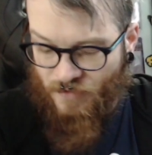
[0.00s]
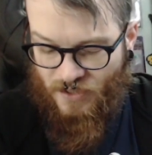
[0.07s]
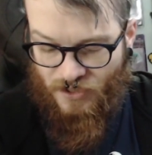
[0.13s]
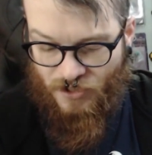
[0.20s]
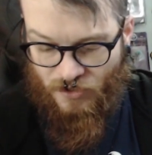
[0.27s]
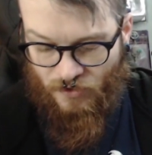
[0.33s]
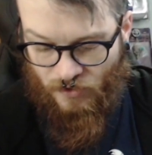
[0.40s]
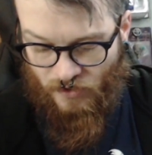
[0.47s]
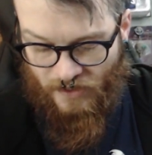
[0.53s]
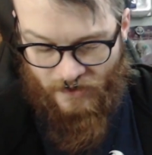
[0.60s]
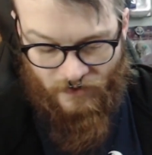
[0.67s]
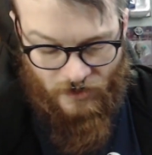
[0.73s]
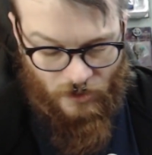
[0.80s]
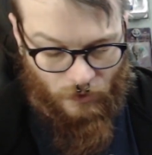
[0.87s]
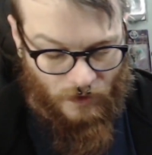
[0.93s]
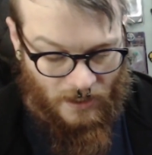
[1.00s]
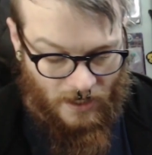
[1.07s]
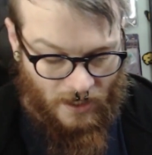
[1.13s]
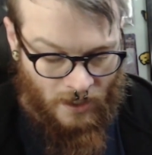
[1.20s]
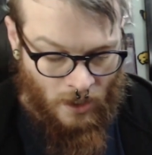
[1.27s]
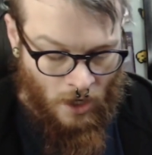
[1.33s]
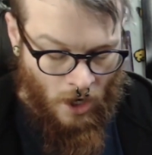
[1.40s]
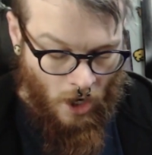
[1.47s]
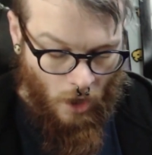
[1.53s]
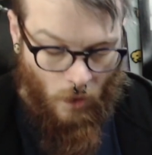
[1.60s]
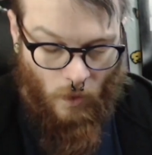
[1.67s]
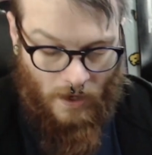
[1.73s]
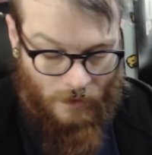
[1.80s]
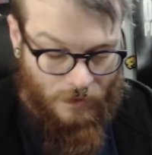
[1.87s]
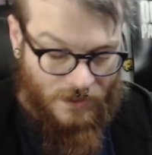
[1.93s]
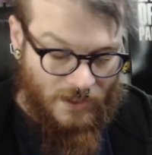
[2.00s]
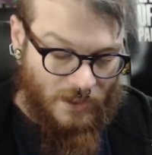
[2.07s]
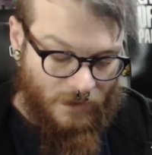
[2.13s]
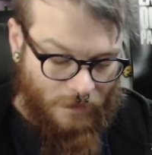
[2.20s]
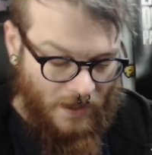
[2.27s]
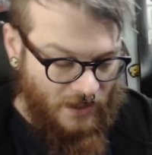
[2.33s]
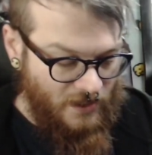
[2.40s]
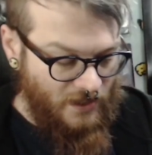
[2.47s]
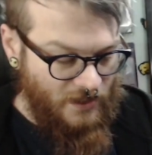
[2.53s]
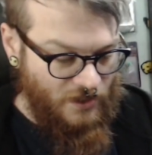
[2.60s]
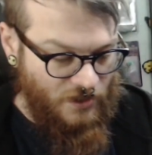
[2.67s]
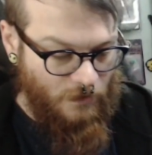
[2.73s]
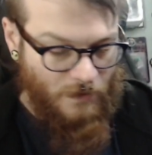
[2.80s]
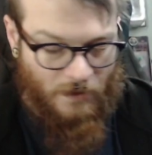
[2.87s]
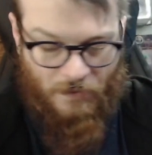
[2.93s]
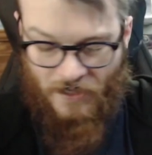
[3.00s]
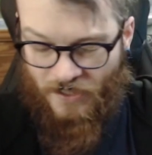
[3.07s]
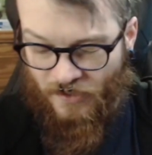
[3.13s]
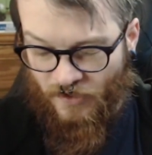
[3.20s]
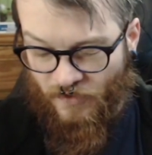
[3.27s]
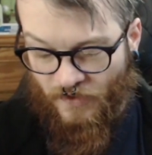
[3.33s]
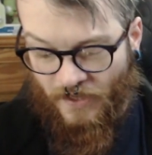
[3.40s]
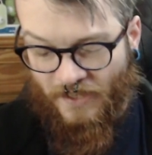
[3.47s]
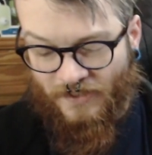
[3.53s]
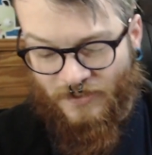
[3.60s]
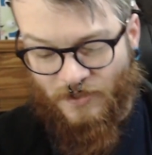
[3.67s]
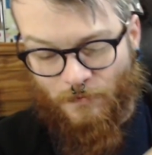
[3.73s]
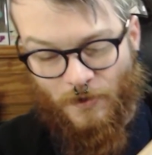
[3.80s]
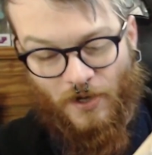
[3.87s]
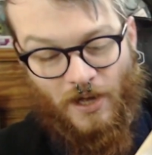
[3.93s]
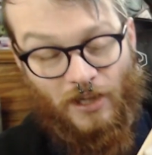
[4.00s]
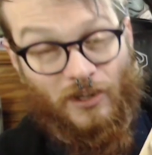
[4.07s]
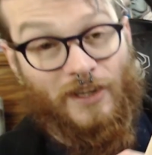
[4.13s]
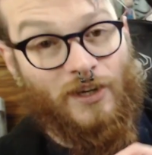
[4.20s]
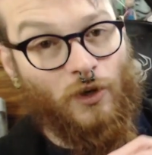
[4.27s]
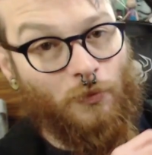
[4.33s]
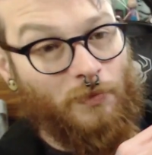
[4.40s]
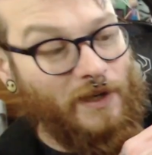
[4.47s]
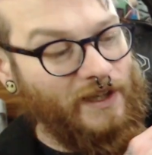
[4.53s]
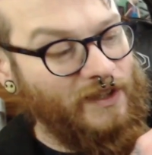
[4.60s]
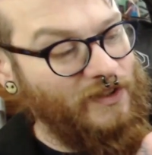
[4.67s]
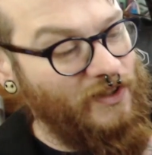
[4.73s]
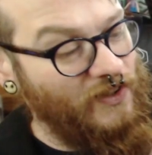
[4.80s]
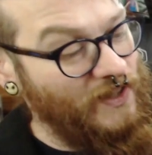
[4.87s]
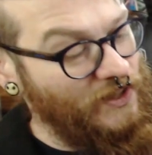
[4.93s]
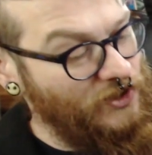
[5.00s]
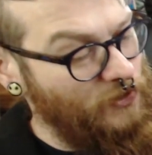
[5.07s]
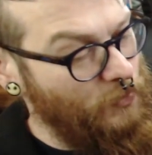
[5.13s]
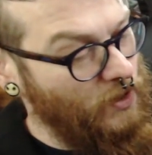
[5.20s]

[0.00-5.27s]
Digital in the UK. Oh, I was expecting it to be bigger than this, to be honest. A little bigger than this, to be